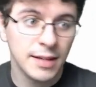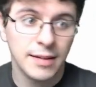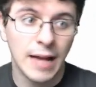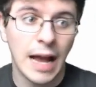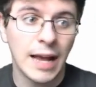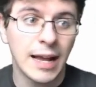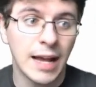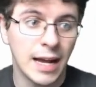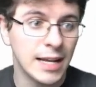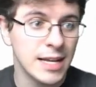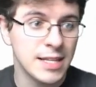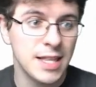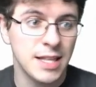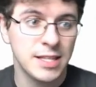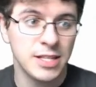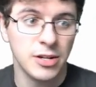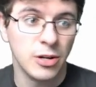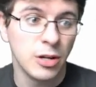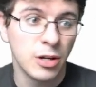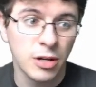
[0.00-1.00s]
I guess
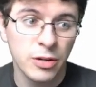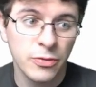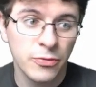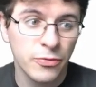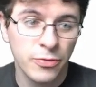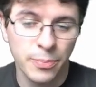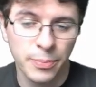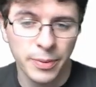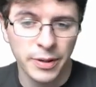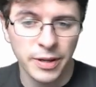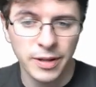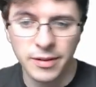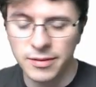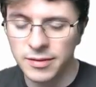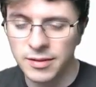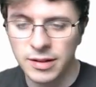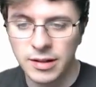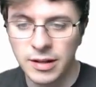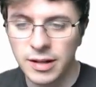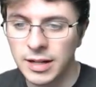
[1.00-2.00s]
that's a nerf, but
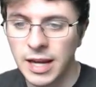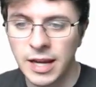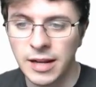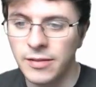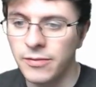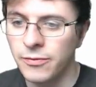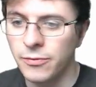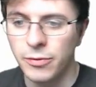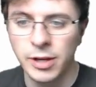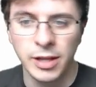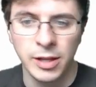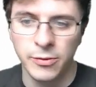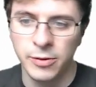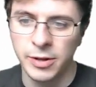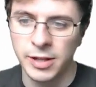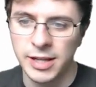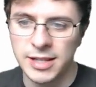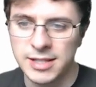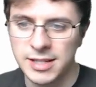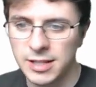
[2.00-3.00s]
again, really,
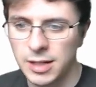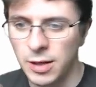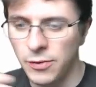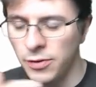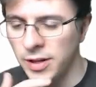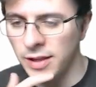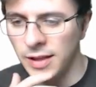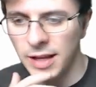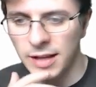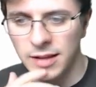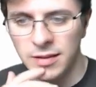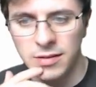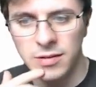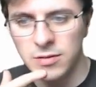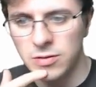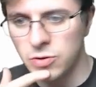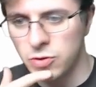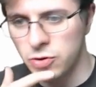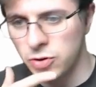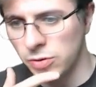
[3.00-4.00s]
really insignificant, like
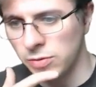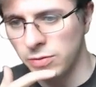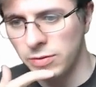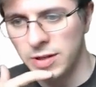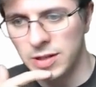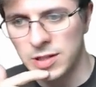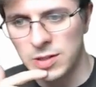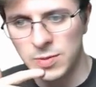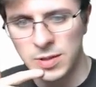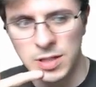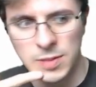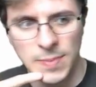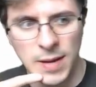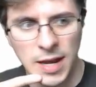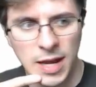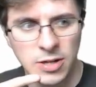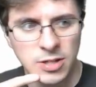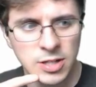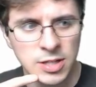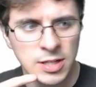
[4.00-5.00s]
usual things with these
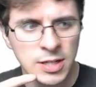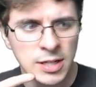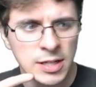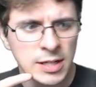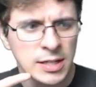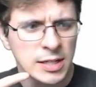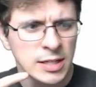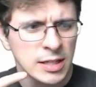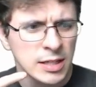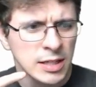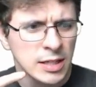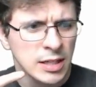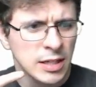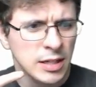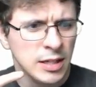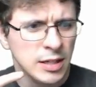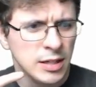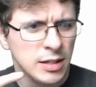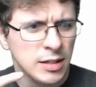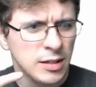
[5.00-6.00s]
patches.
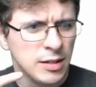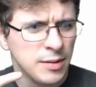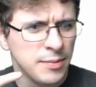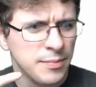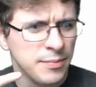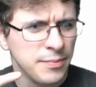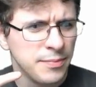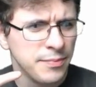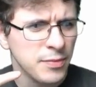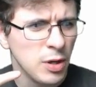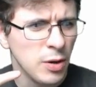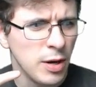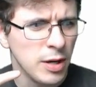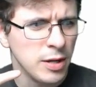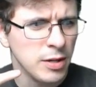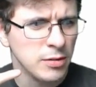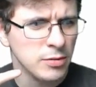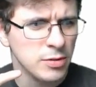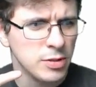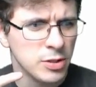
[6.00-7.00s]
Oh, I
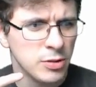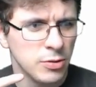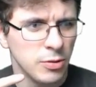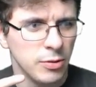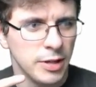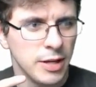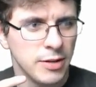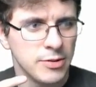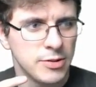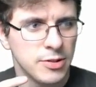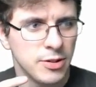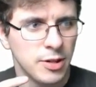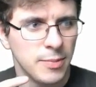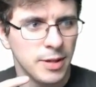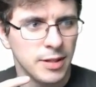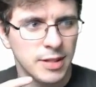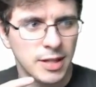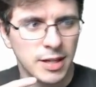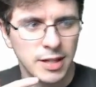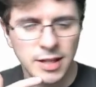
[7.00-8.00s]
didn't scroll down. Sorry
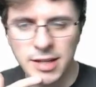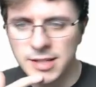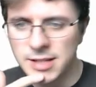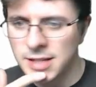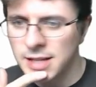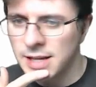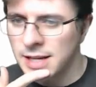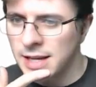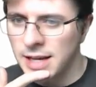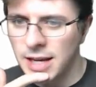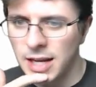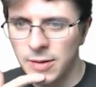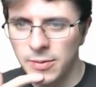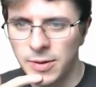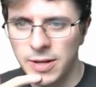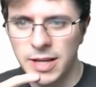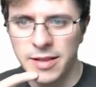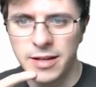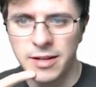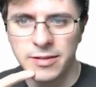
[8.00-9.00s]
about that, guys.
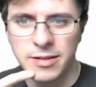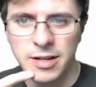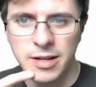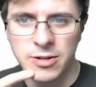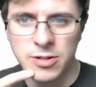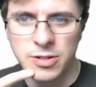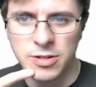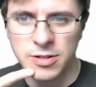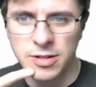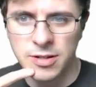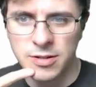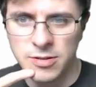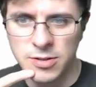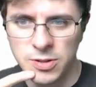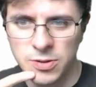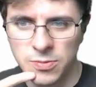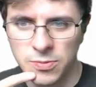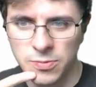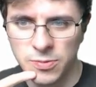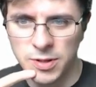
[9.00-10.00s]
Anyway, yeah, there's
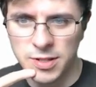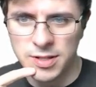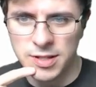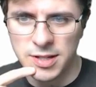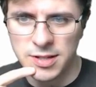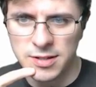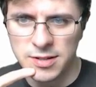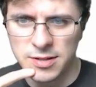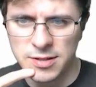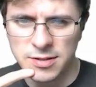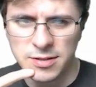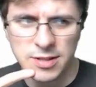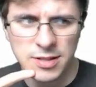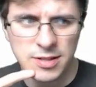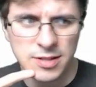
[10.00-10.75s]
what it says.